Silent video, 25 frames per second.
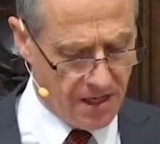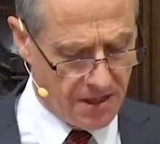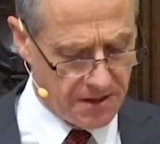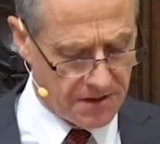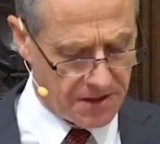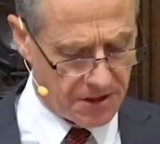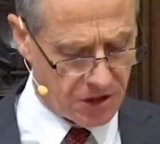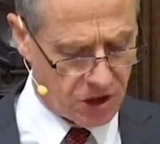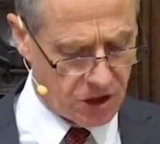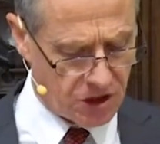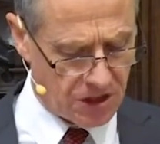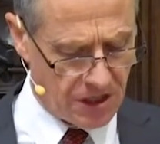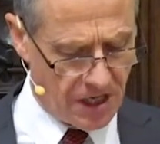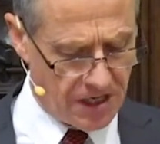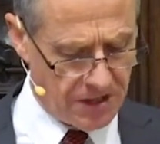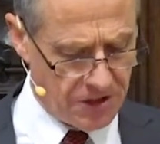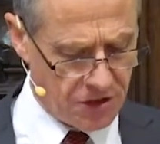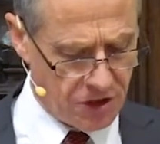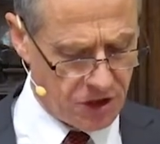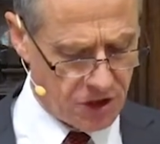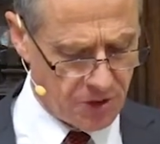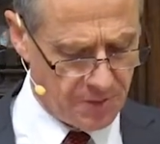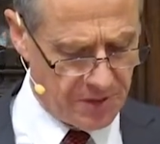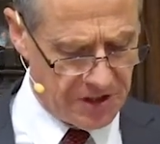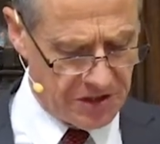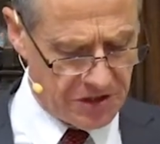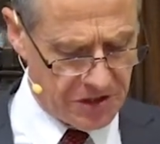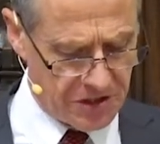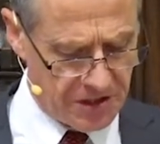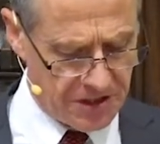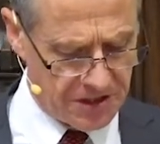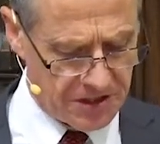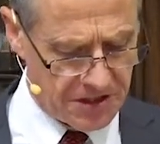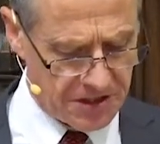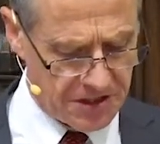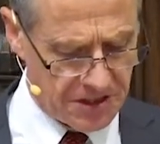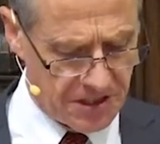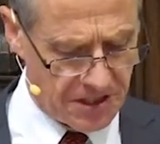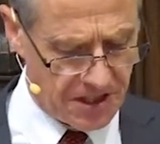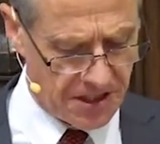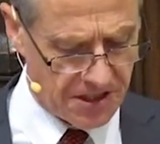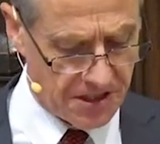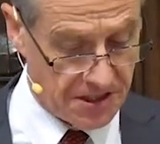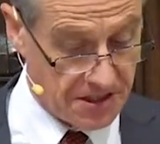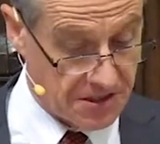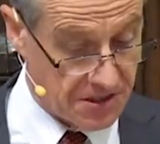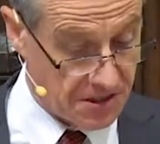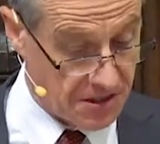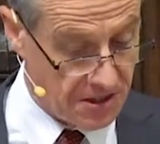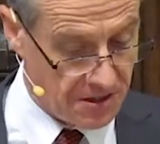The sun shall be turned to
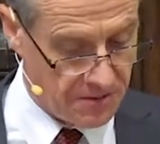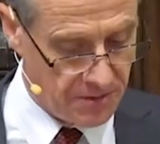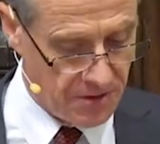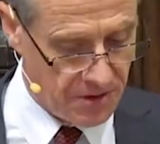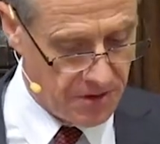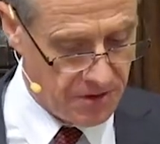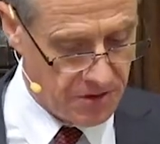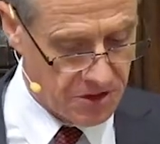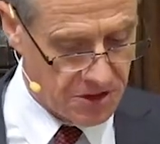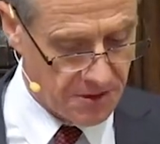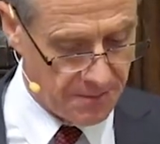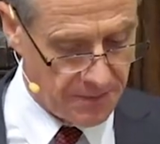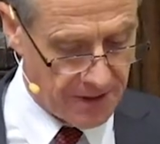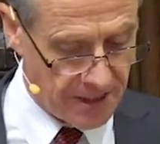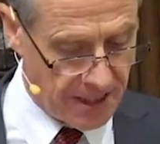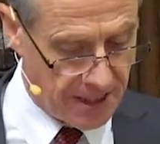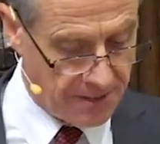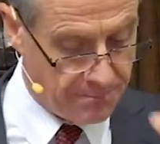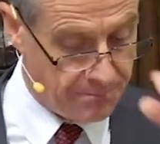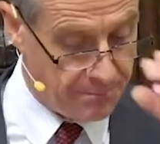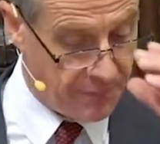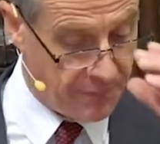darkness and the moon to blood